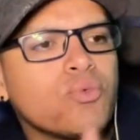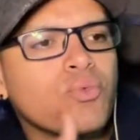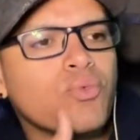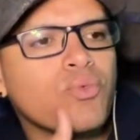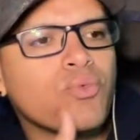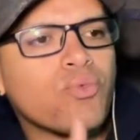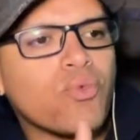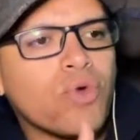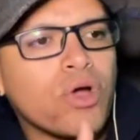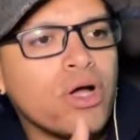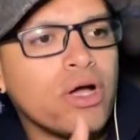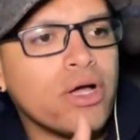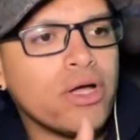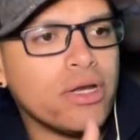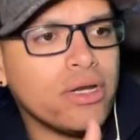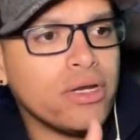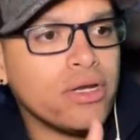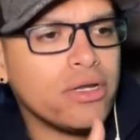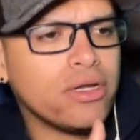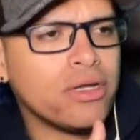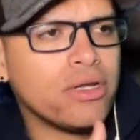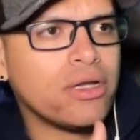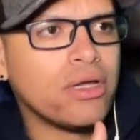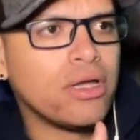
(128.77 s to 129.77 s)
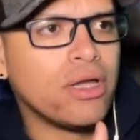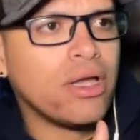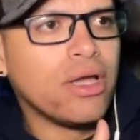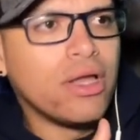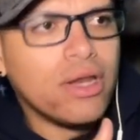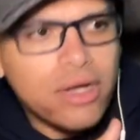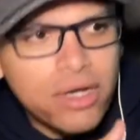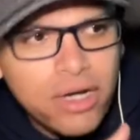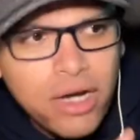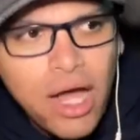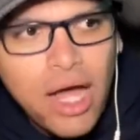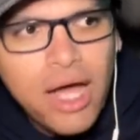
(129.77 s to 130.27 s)
Run.
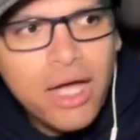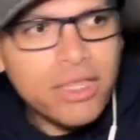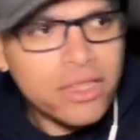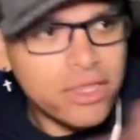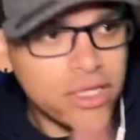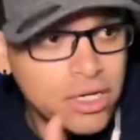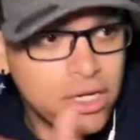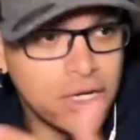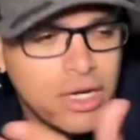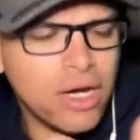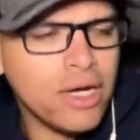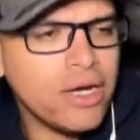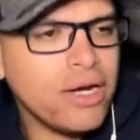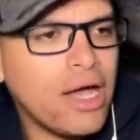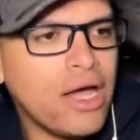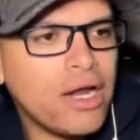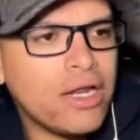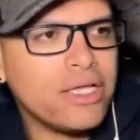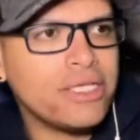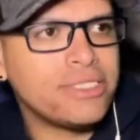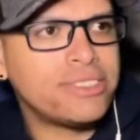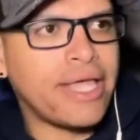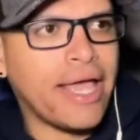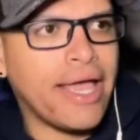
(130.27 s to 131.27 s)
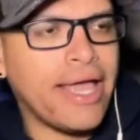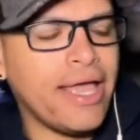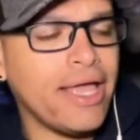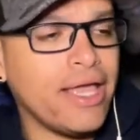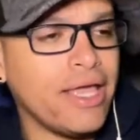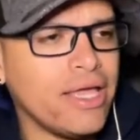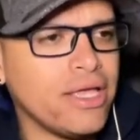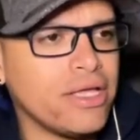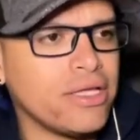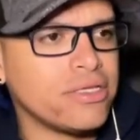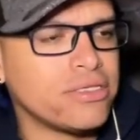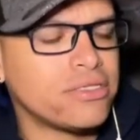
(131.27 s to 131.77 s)
Knock the gun out of his
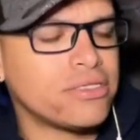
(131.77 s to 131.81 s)
hand.